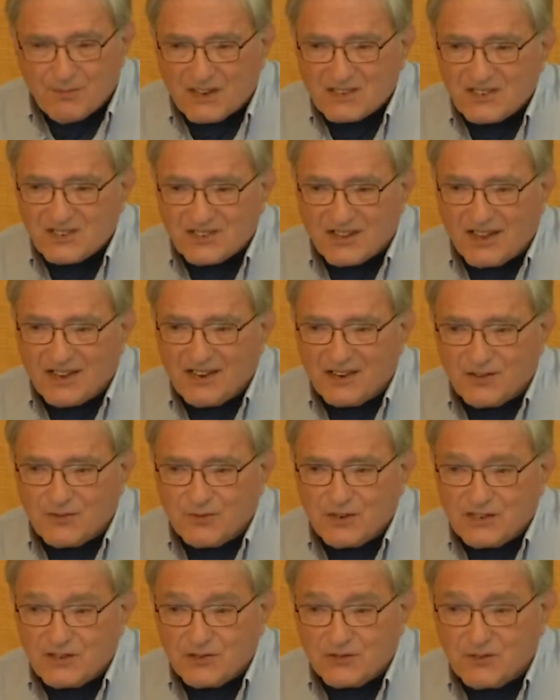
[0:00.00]
months later,
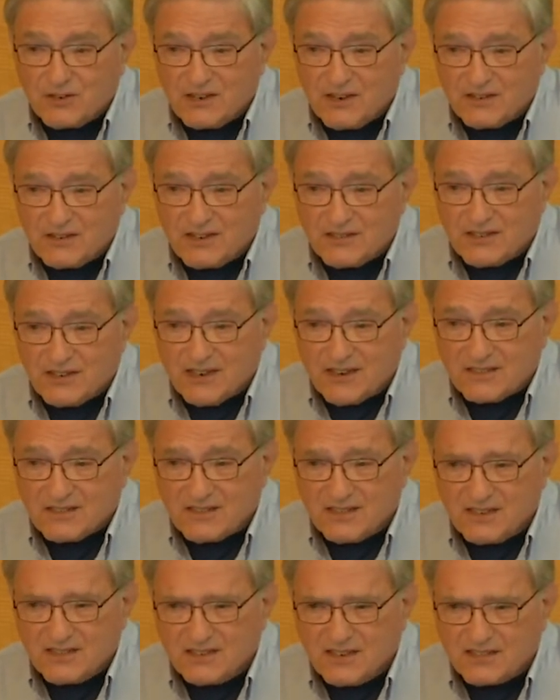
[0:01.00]
we do another
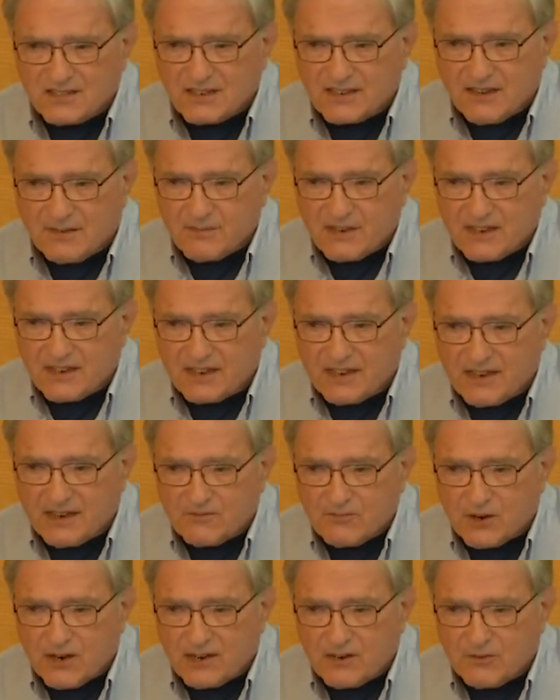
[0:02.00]
test. He says, Come in
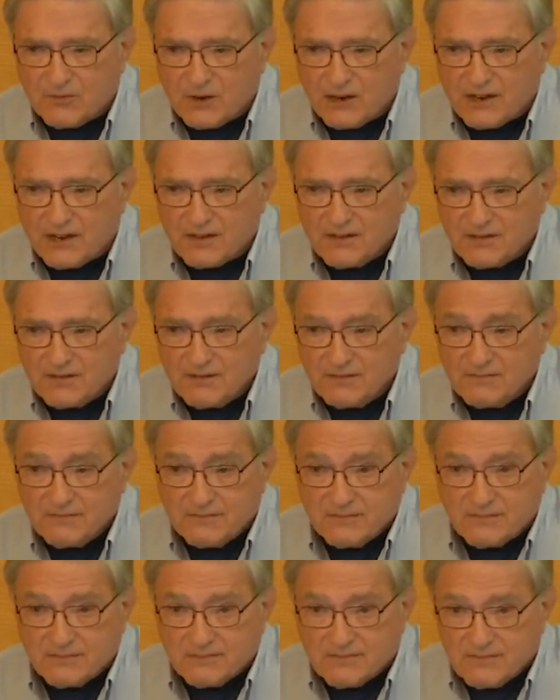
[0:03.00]
again right away.
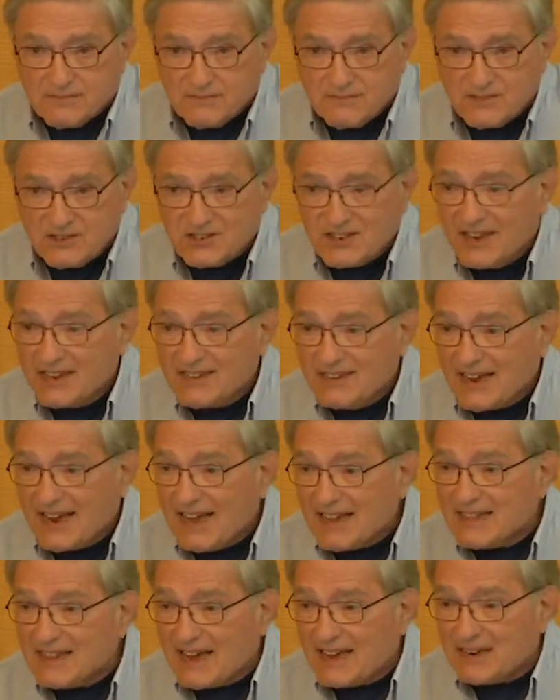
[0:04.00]
Scared the
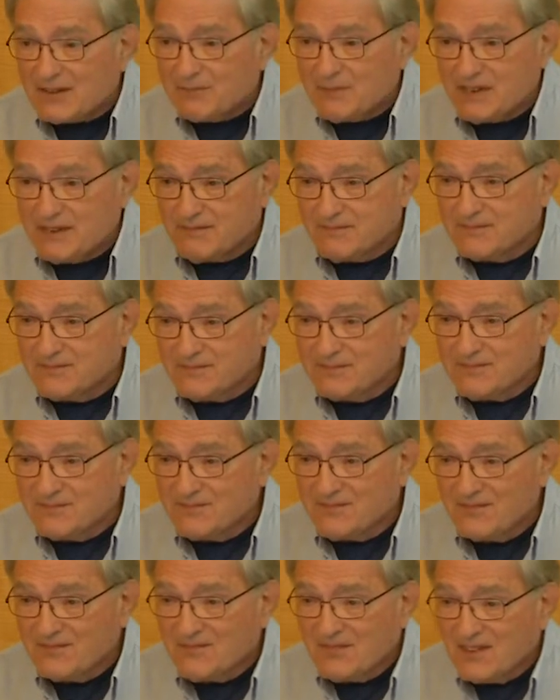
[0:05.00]
hell out of me.
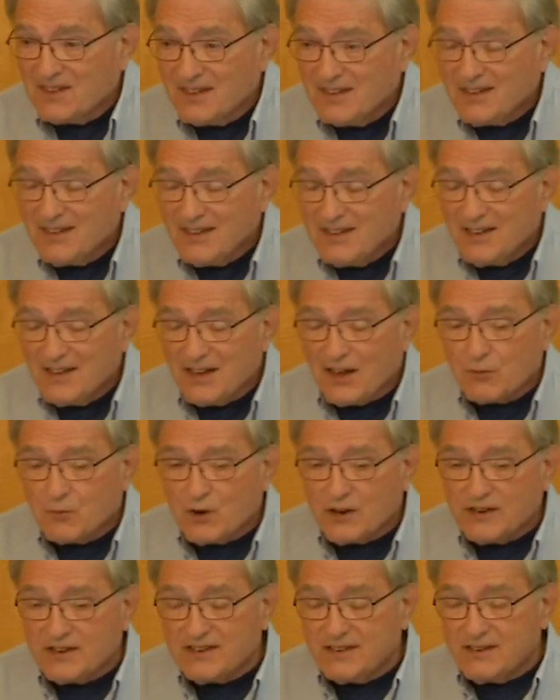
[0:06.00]
I
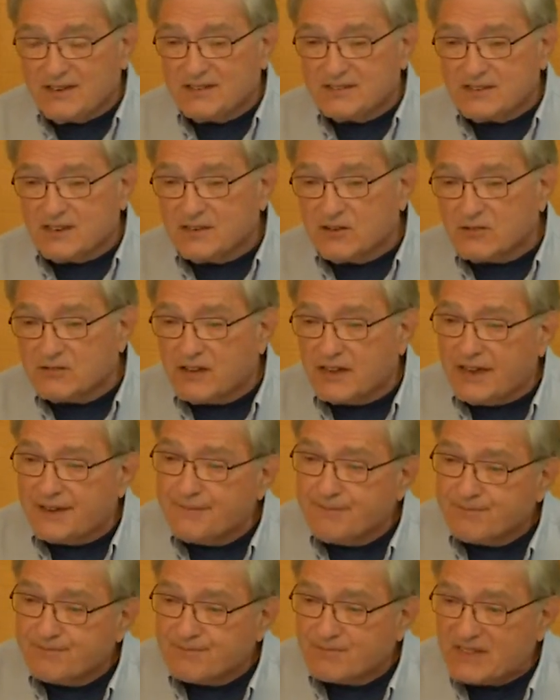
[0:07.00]
went in, he said,
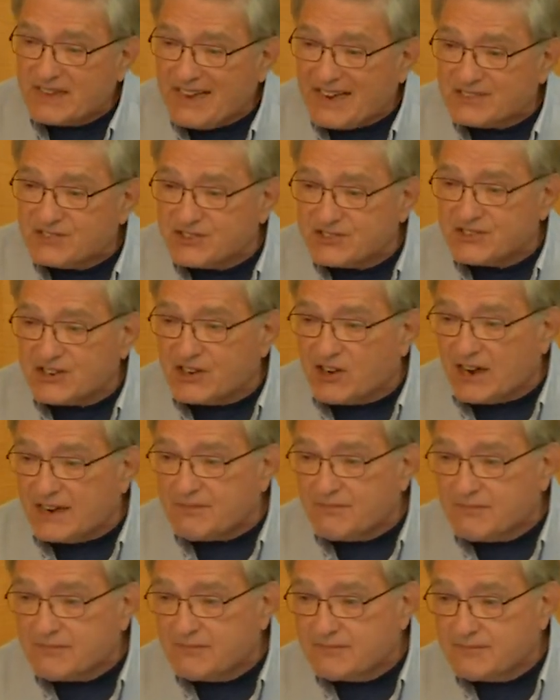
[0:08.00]
Okay, cancer's
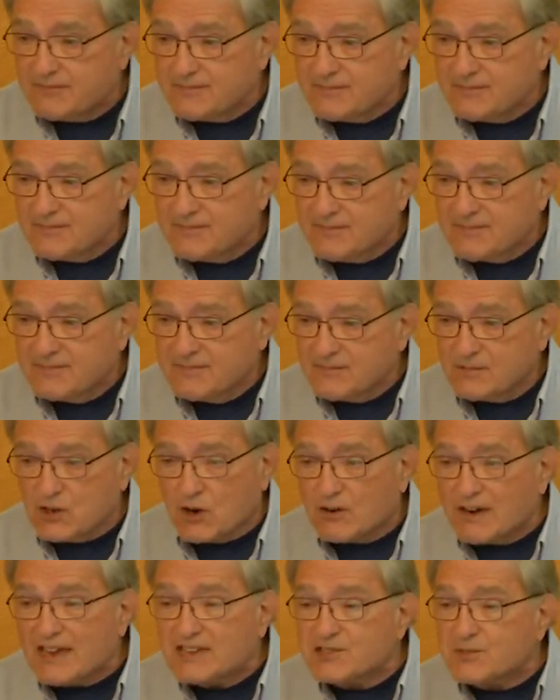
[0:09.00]
gone.
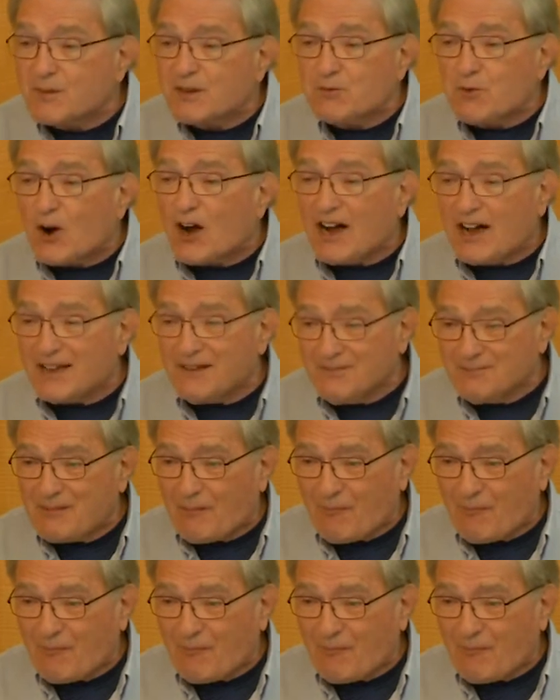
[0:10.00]
Don't ask me why.